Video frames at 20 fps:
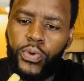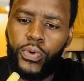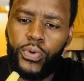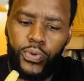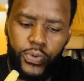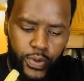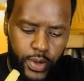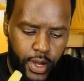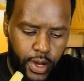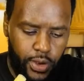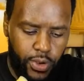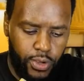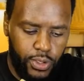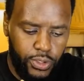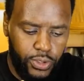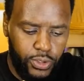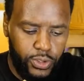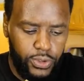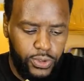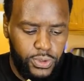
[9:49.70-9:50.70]
we are going
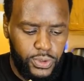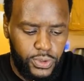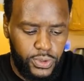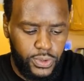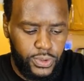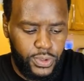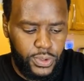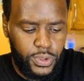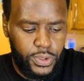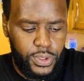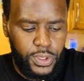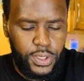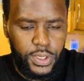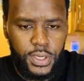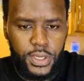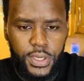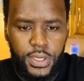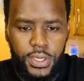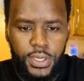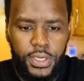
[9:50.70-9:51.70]
to
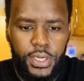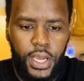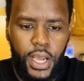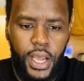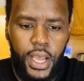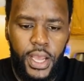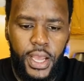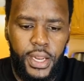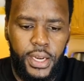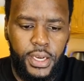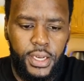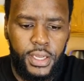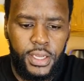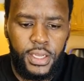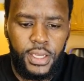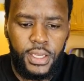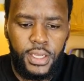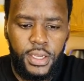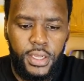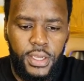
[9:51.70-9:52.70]
try and
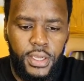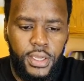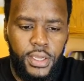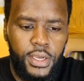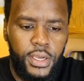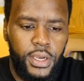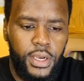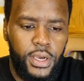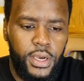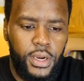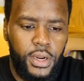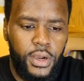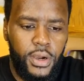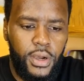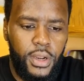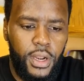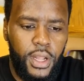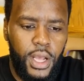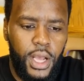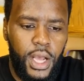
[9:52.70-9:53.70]

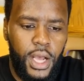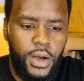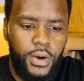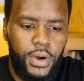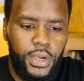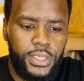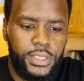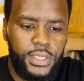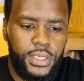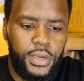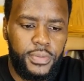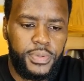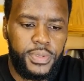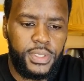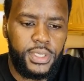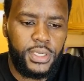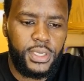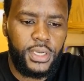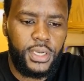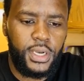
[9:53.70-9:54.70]
roll our
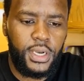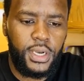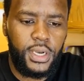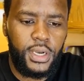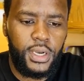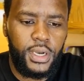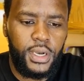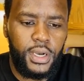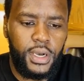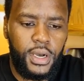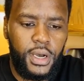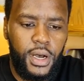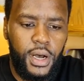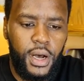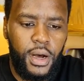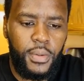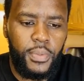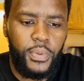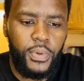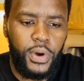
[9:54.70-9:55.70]
chapstick
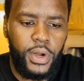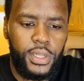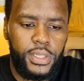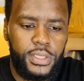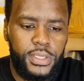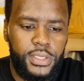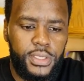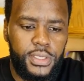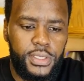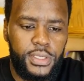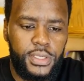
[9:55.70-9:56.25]
upwards.